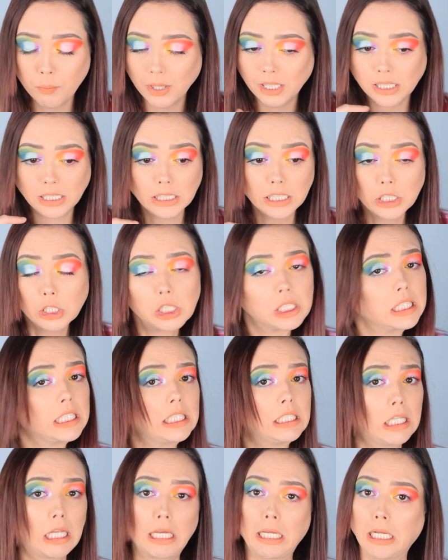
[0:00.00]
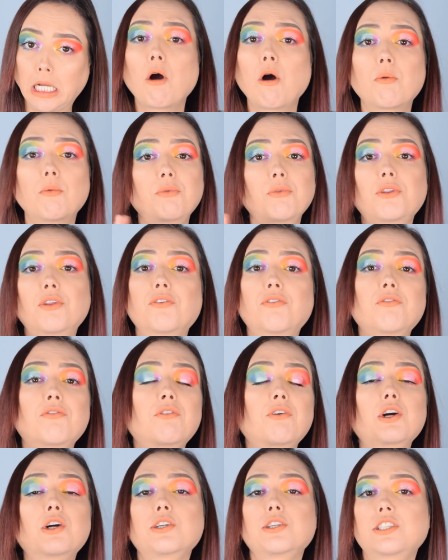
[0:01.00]
but literally like the
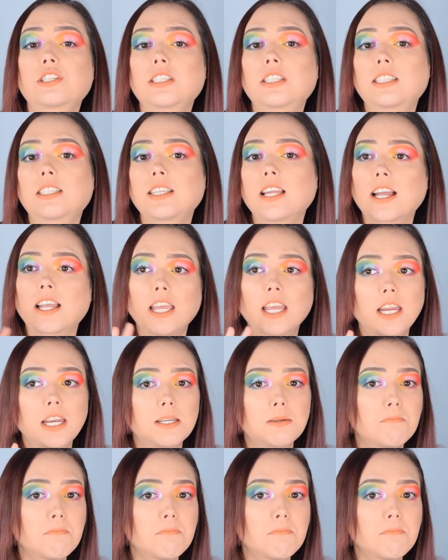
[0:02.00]
first, second,